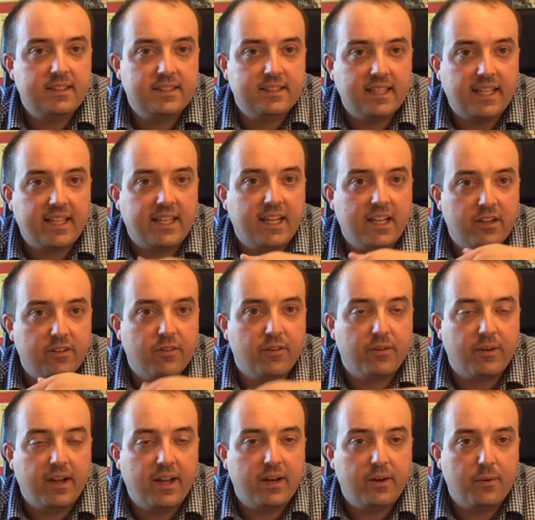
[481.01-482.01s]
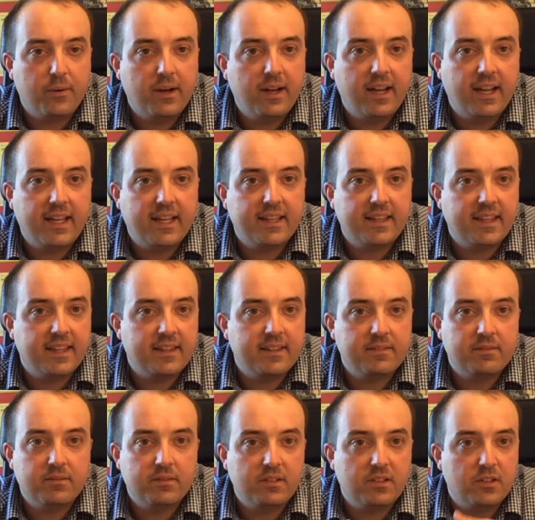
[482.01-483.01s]
take care of it right away, and
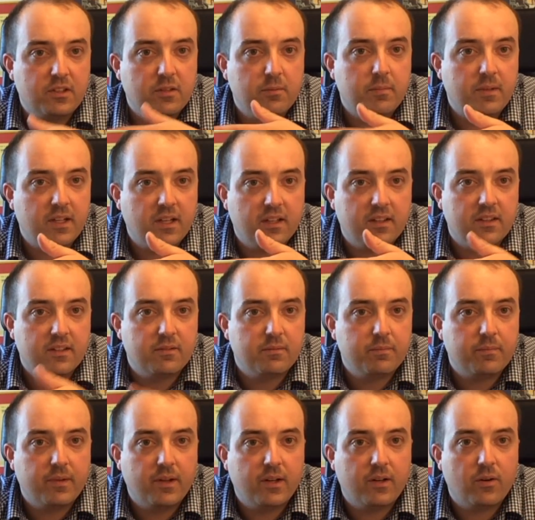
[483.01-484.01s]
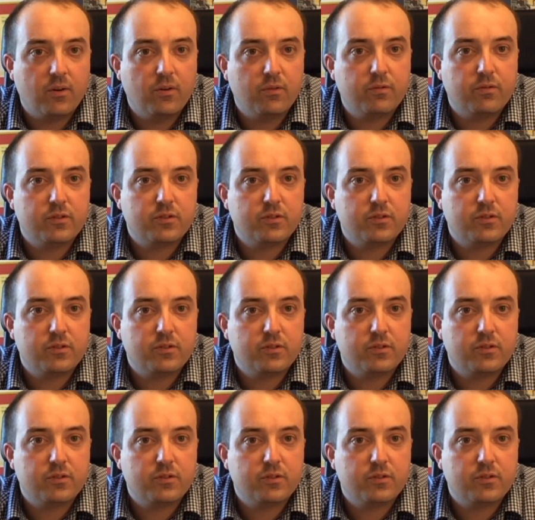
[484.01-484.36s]
then you could be on hold